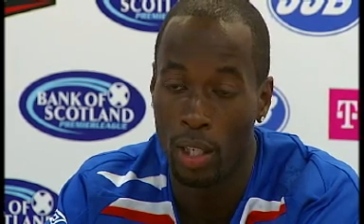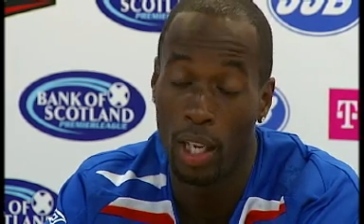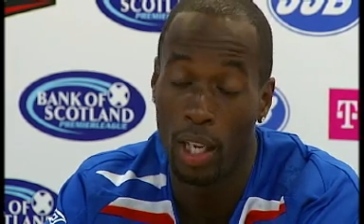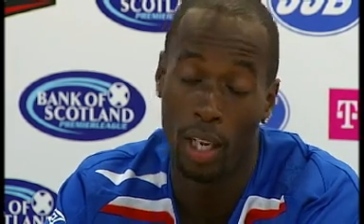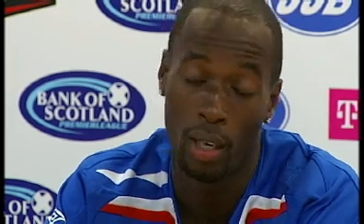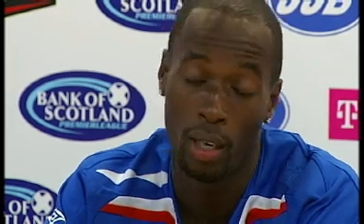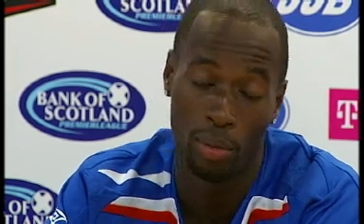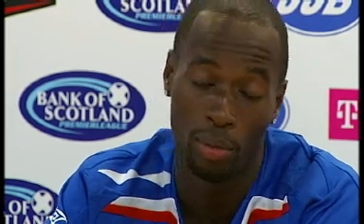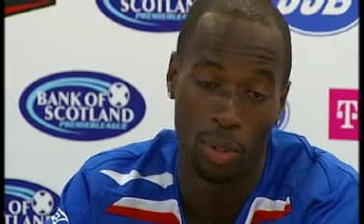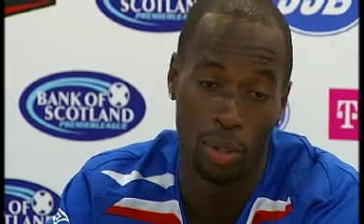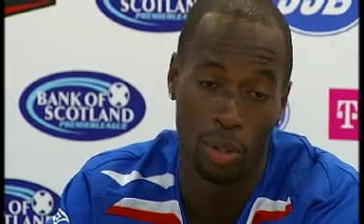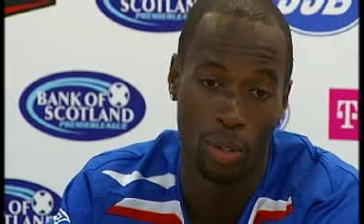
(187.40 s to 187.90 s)

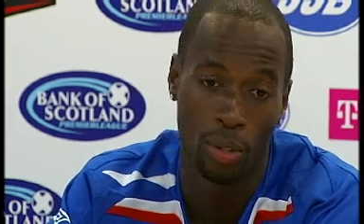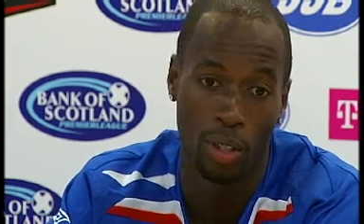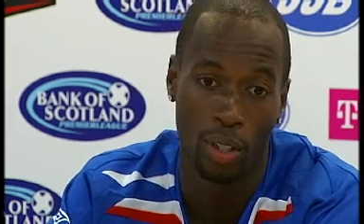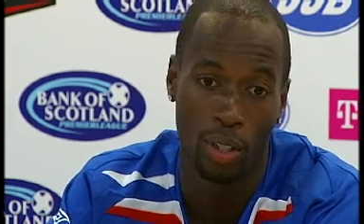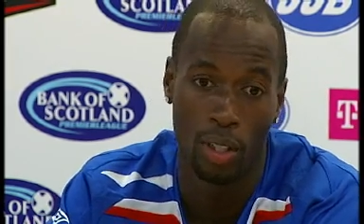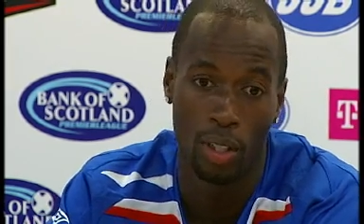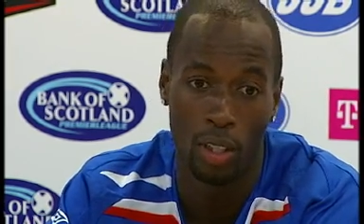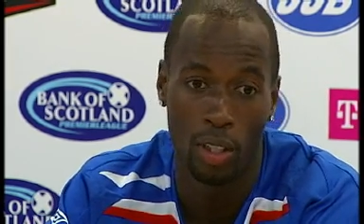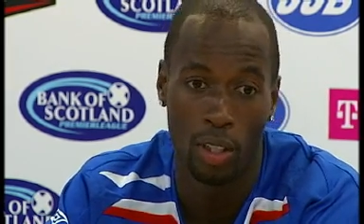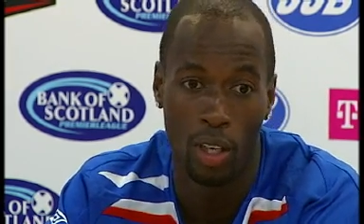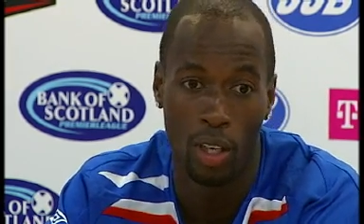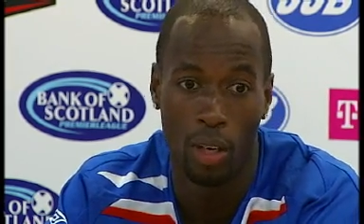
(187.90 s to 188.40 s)
Yeah, I'm sure.
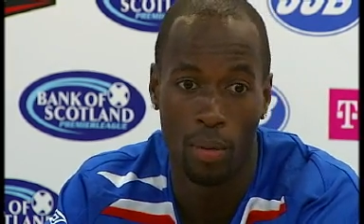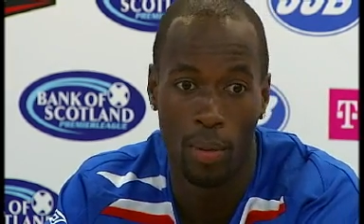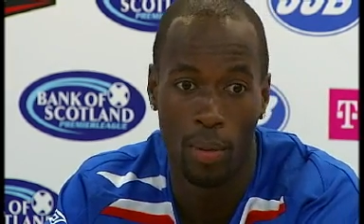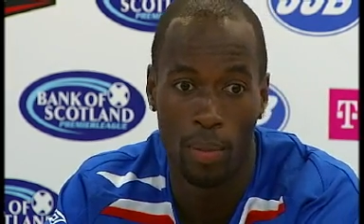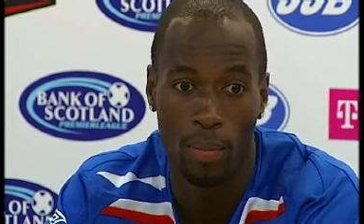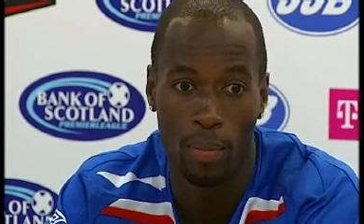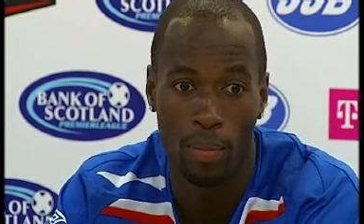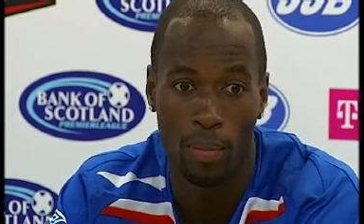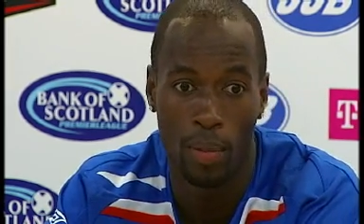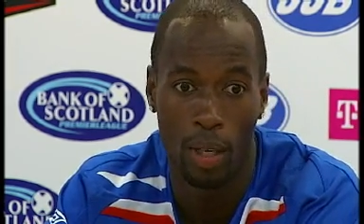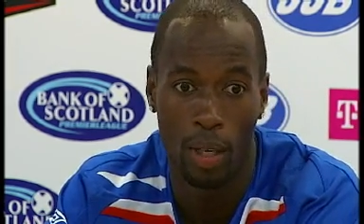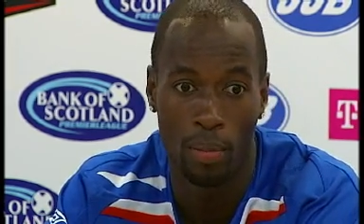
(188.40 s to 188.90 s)

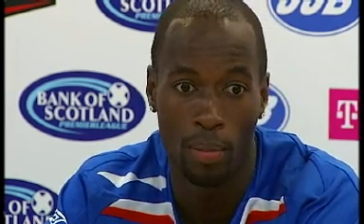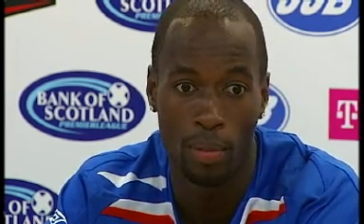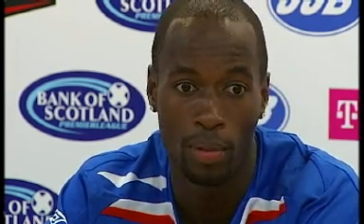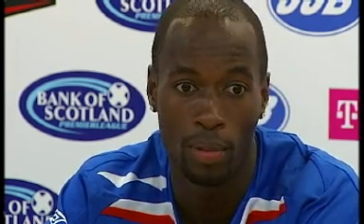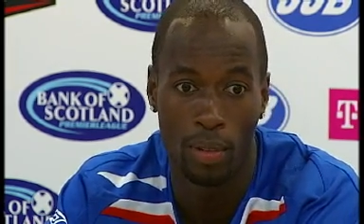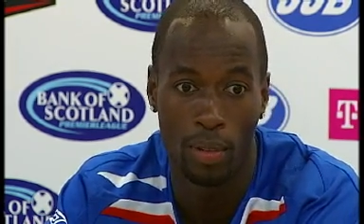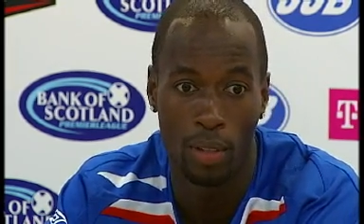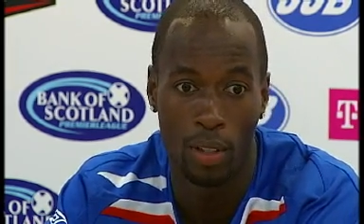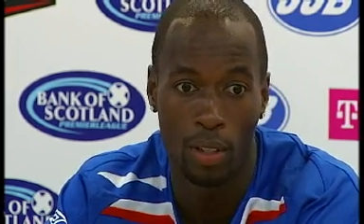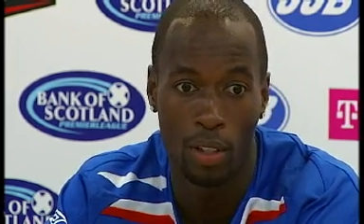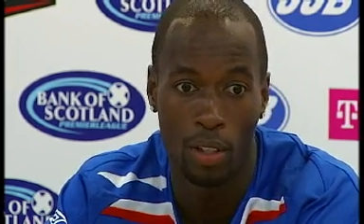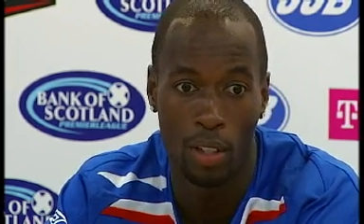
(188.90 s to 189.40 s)

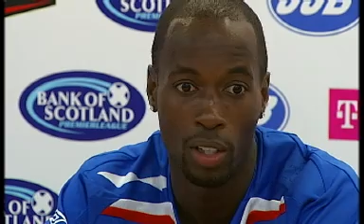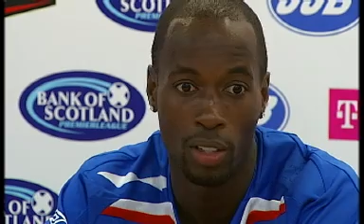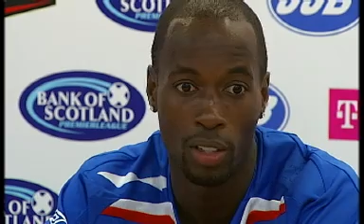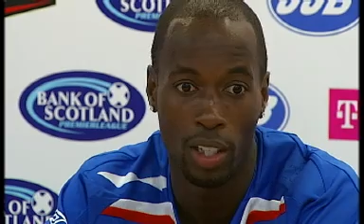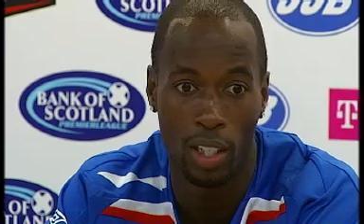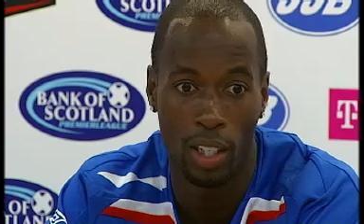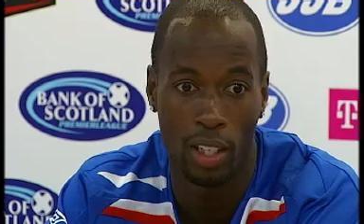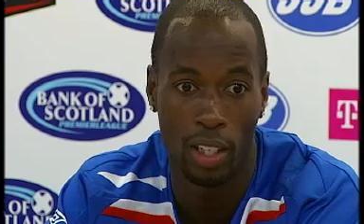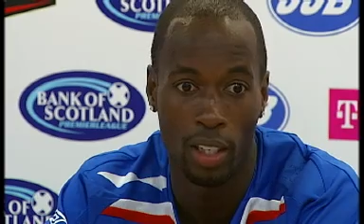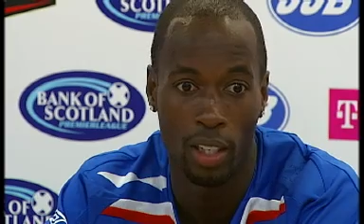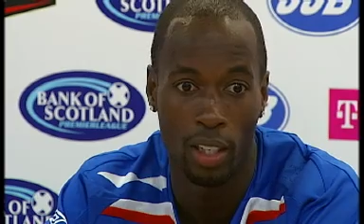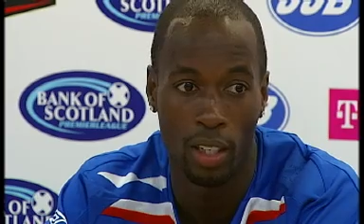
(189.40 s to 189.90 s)
I'm gonna
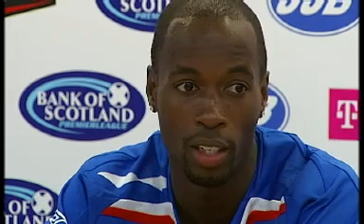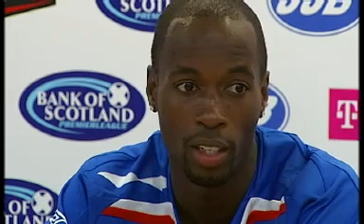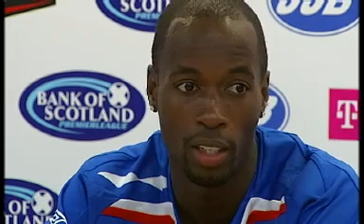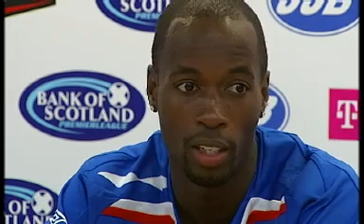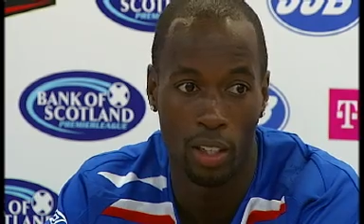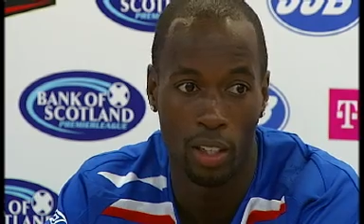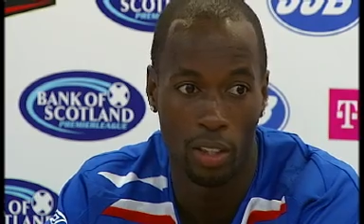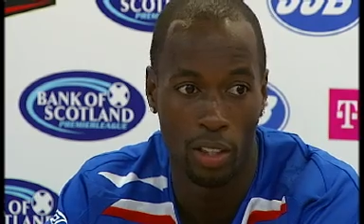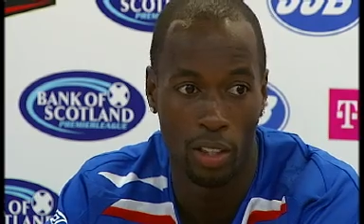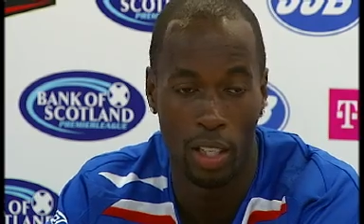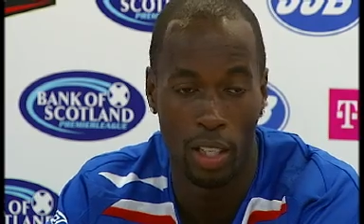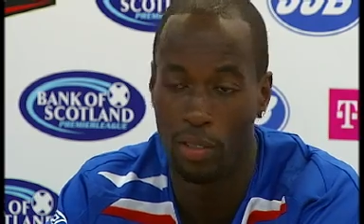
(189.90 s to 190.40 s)
take
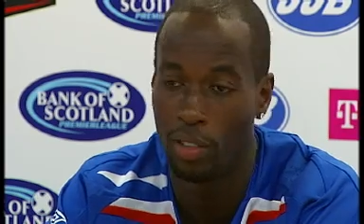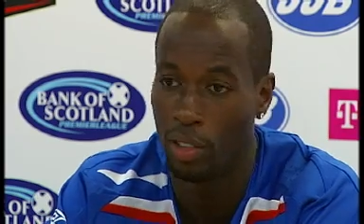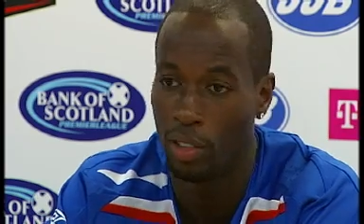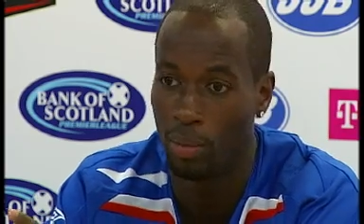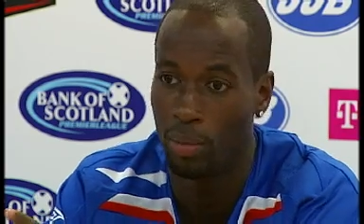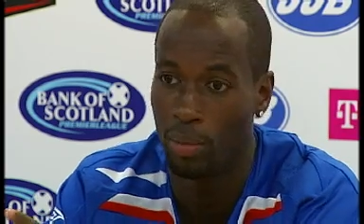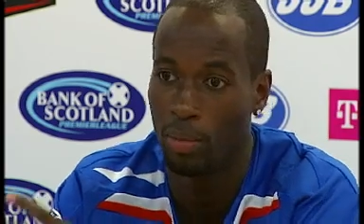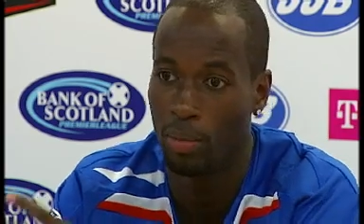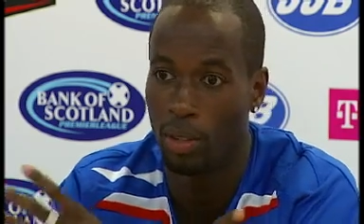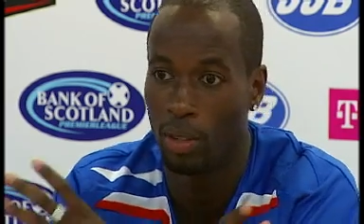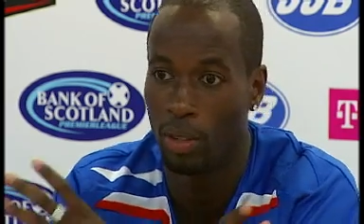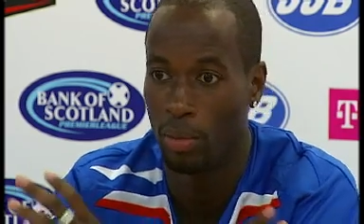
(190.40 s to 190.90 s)
definitely
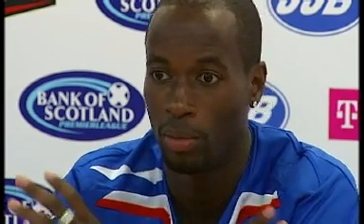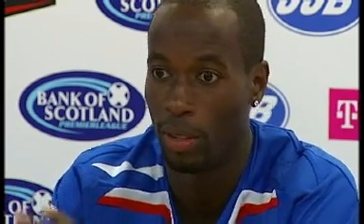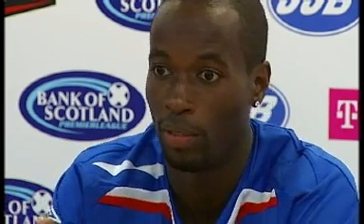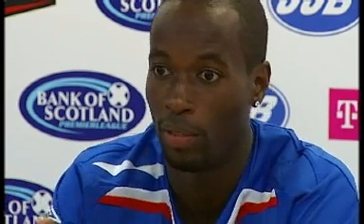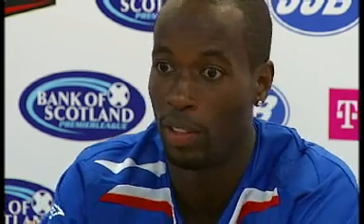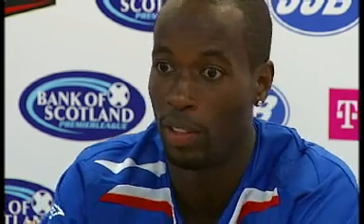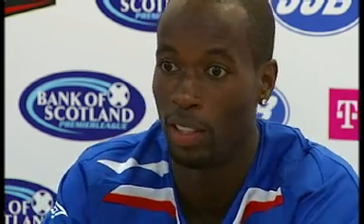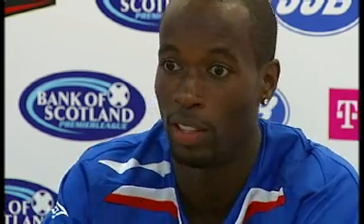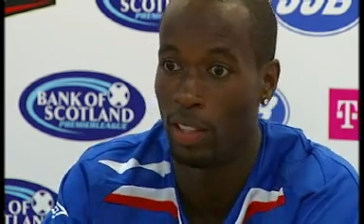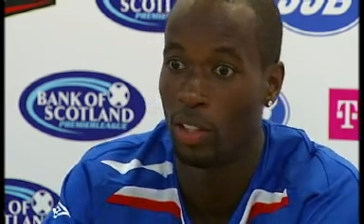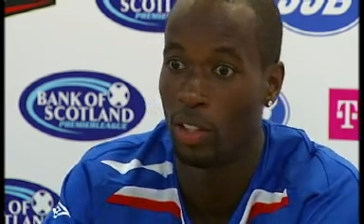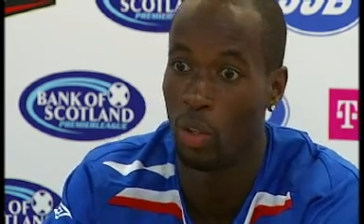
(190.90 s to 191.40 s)
some
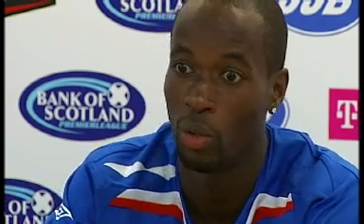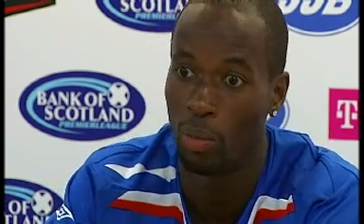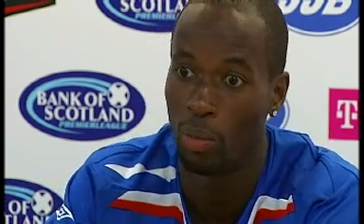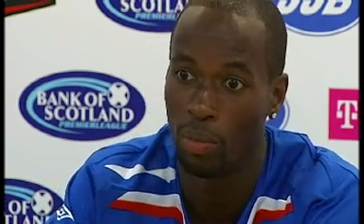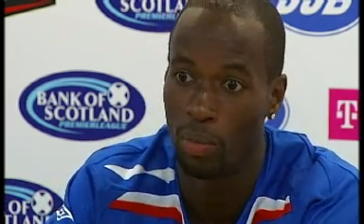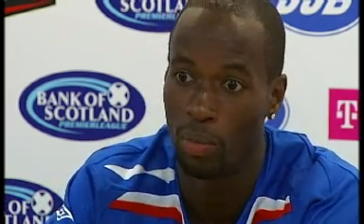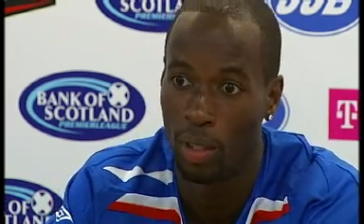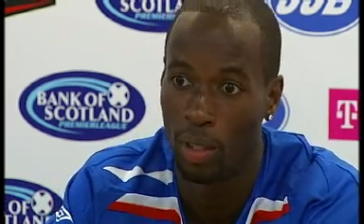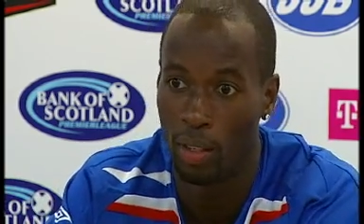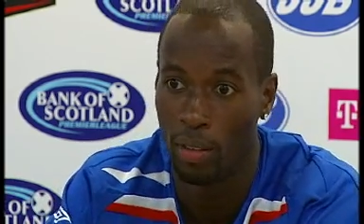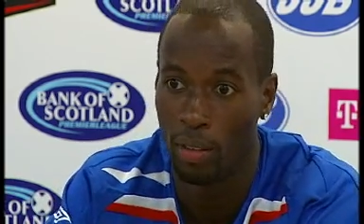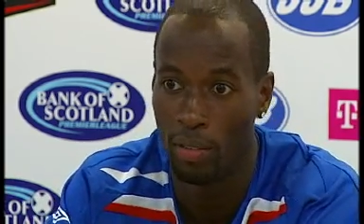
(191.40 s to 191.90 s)
DVDs
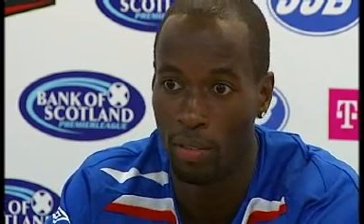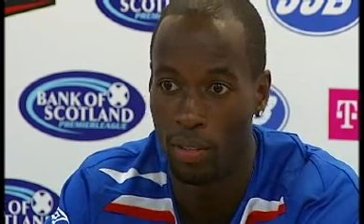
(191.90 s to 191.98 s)
home